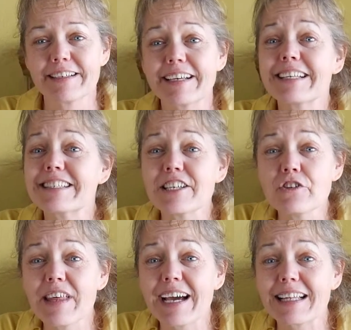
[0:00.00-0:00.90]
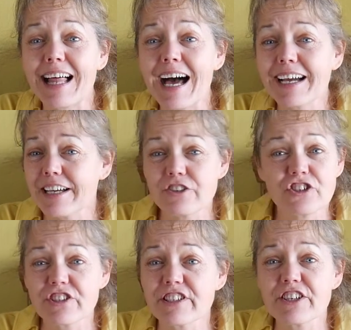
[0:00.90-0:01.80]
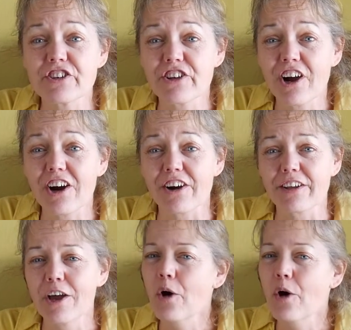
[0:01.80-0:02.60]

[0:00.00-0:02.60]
continue that clock just in your yard.